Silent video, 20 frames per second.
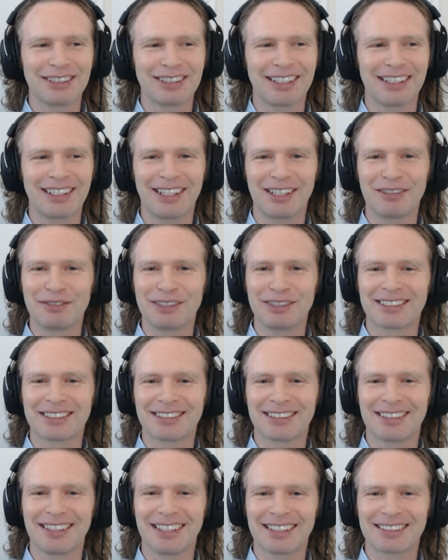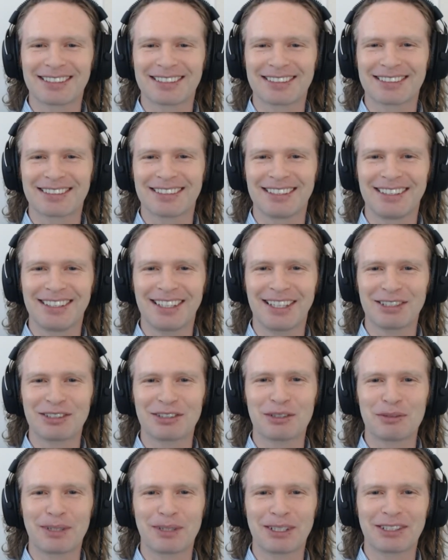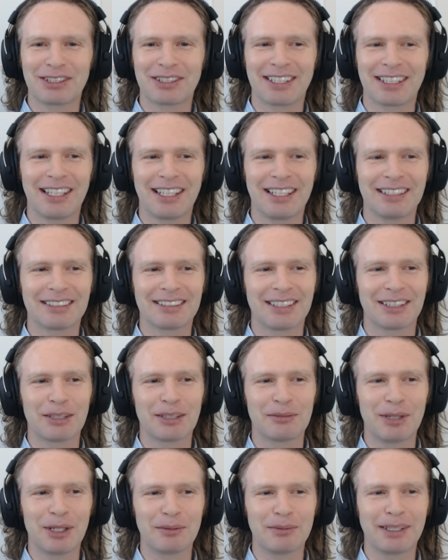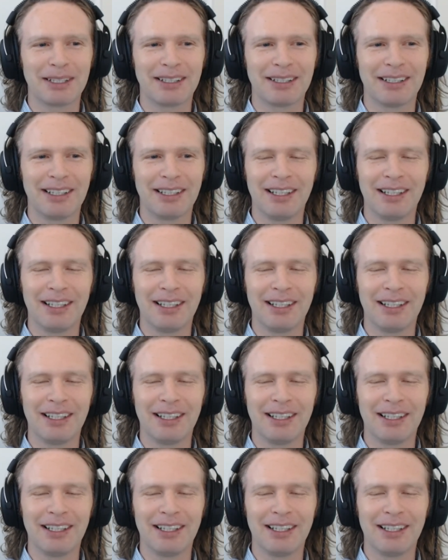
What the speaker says: And obviously, that's not so much the case at the moment.